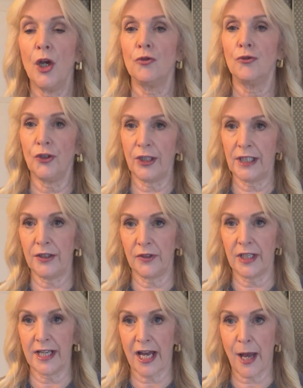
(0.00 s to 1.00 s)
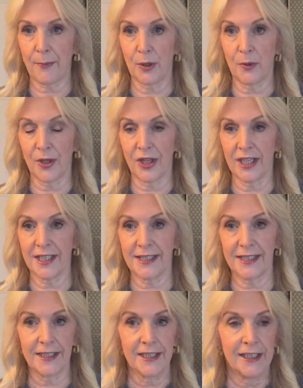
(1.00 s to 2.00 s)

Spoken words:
Really happy with this.